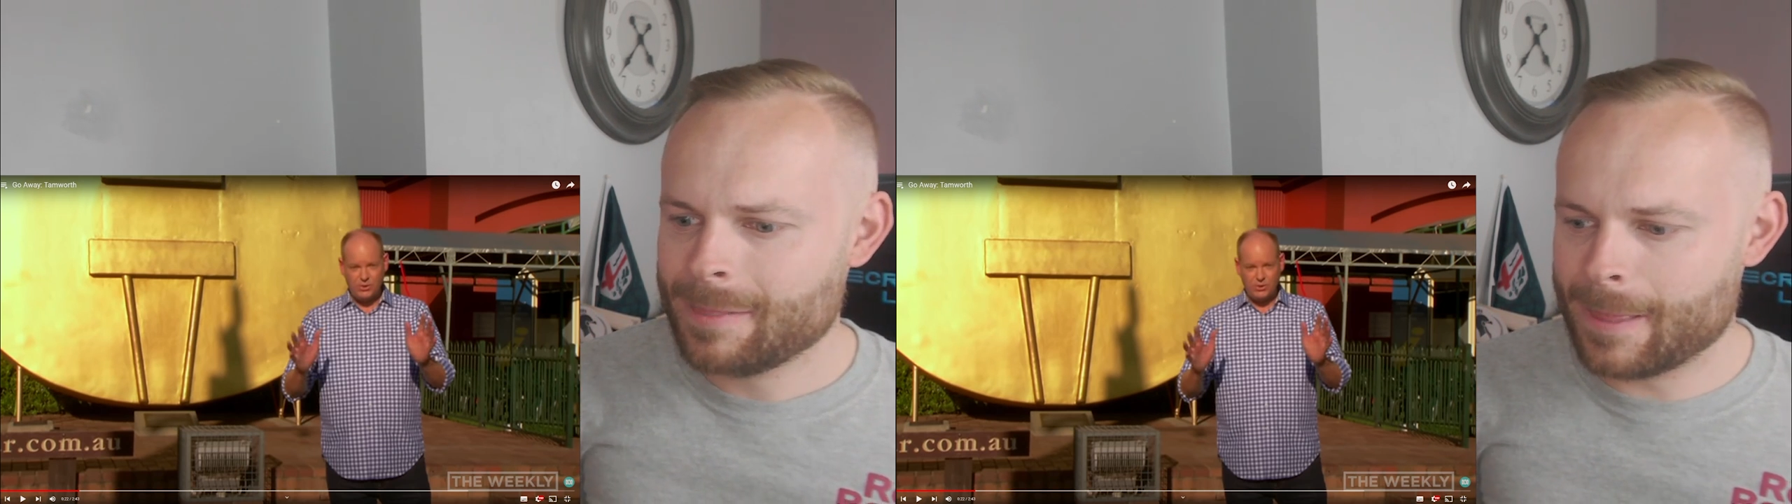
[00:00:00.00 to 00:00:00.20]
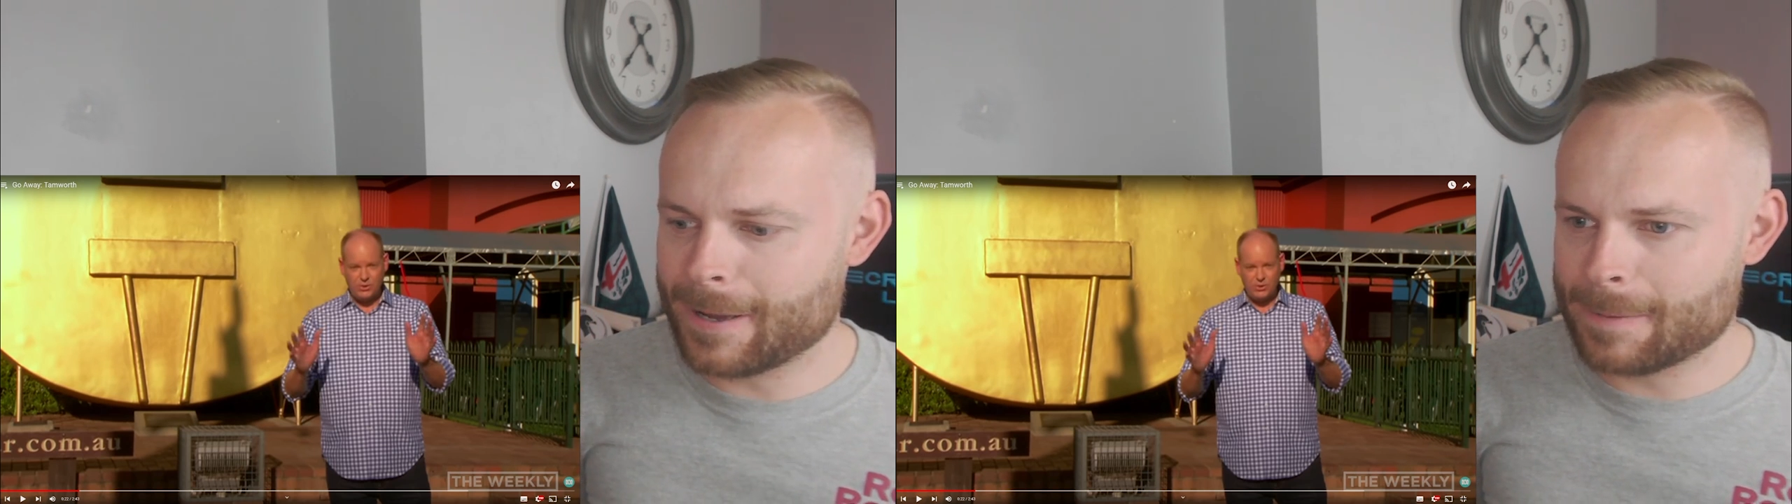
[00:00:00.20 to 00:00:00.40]

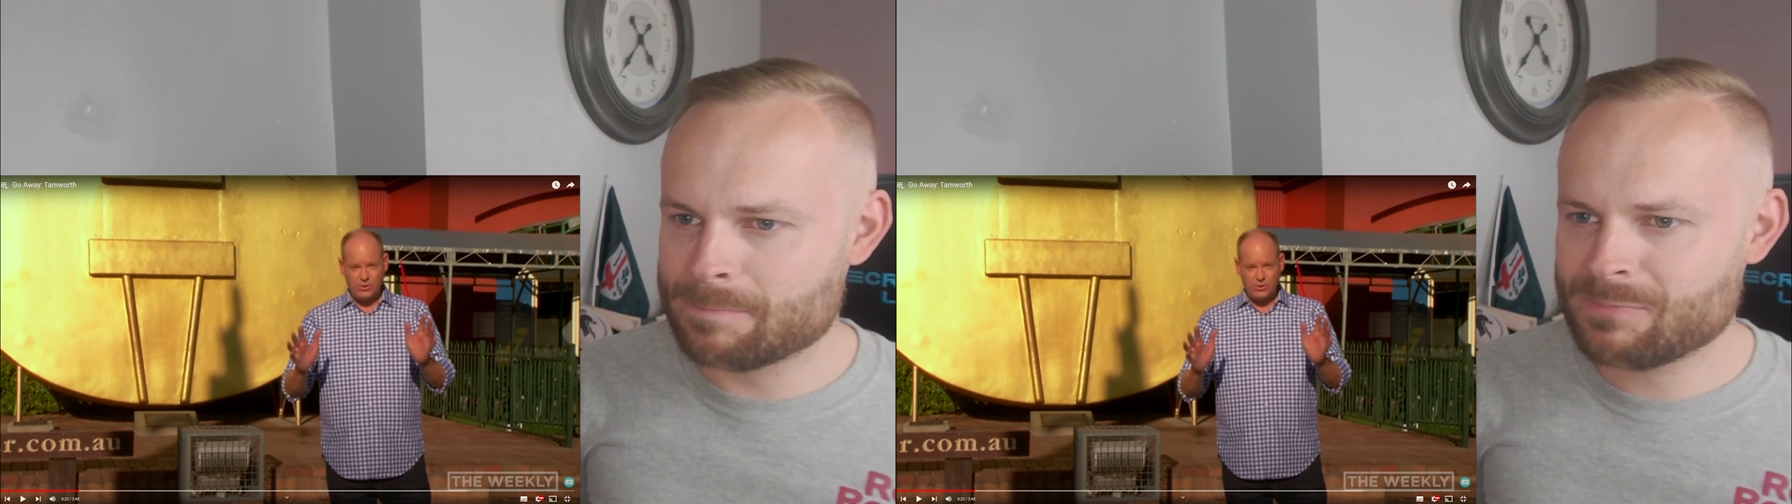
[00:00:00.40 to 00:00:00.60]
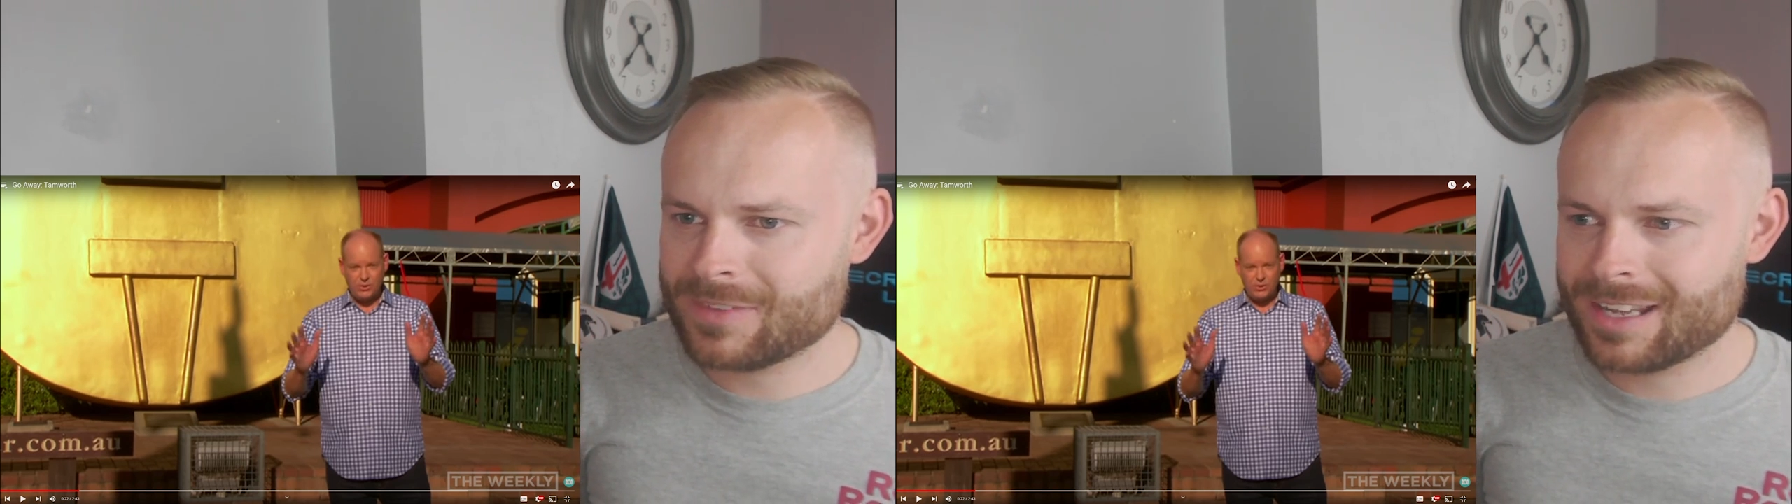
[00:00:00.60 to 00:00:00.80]

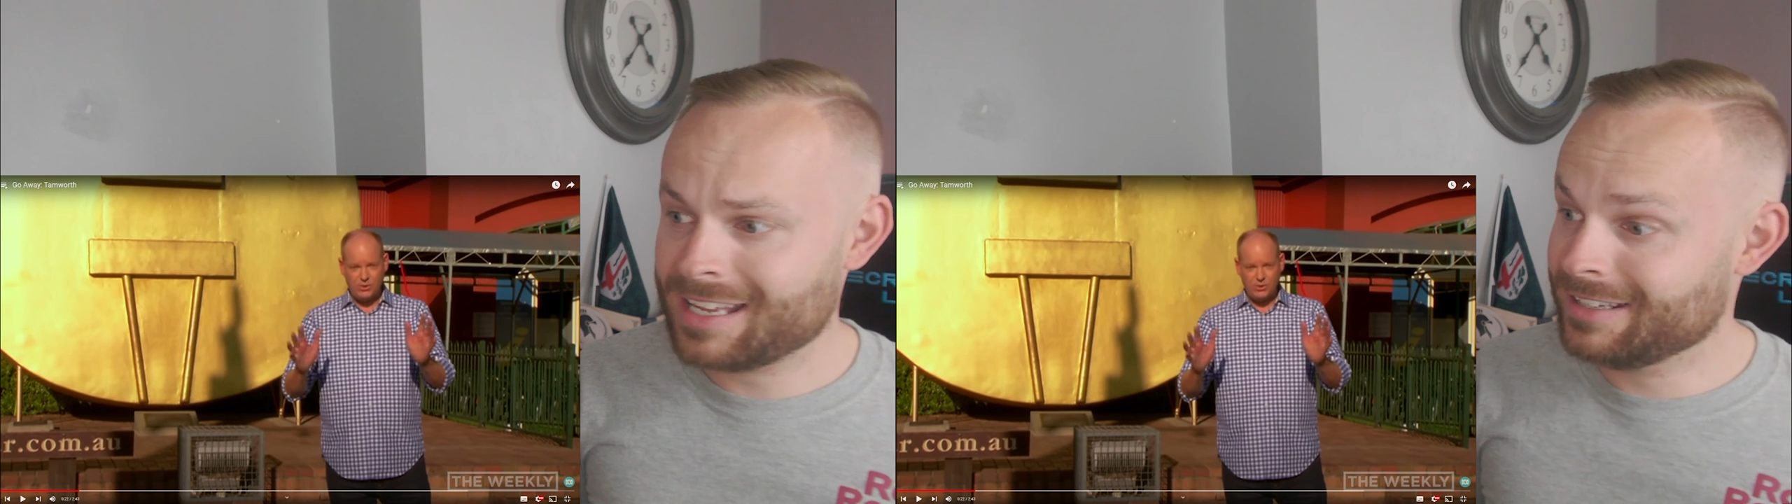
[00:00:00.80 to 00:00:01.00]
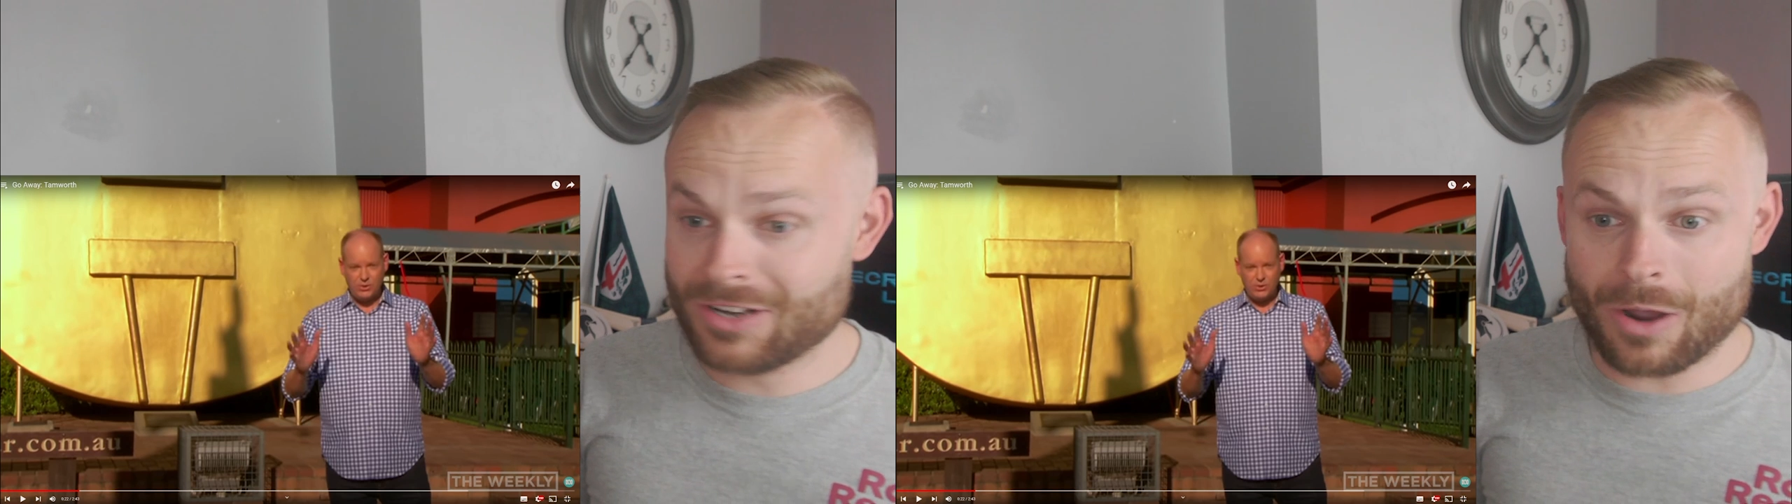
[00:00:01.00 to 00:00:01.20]
Um,
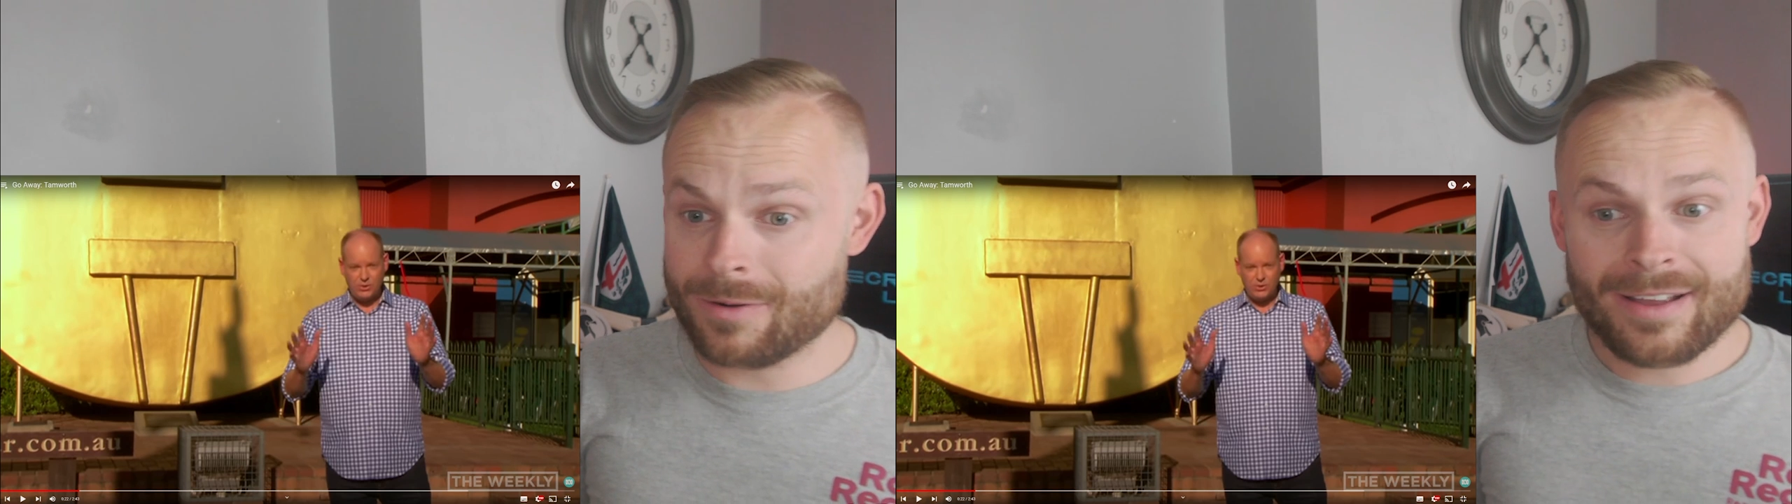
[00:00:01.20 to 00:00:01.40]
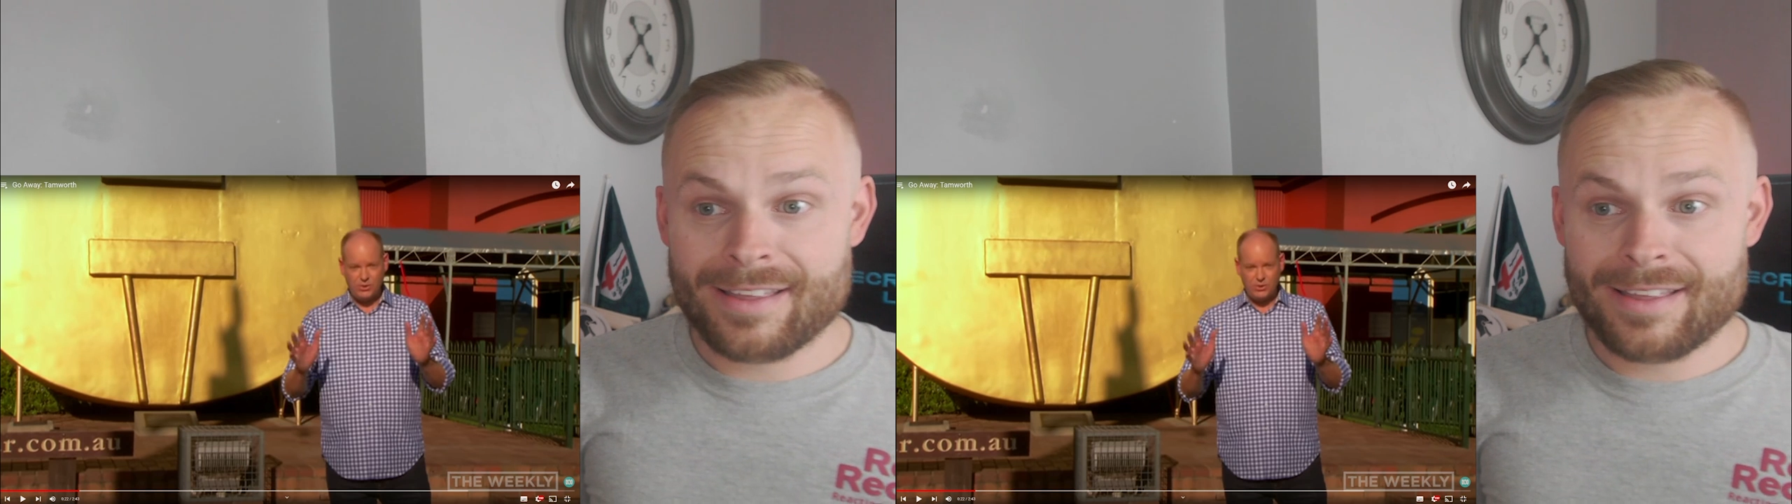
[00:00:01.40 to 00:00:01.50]
no,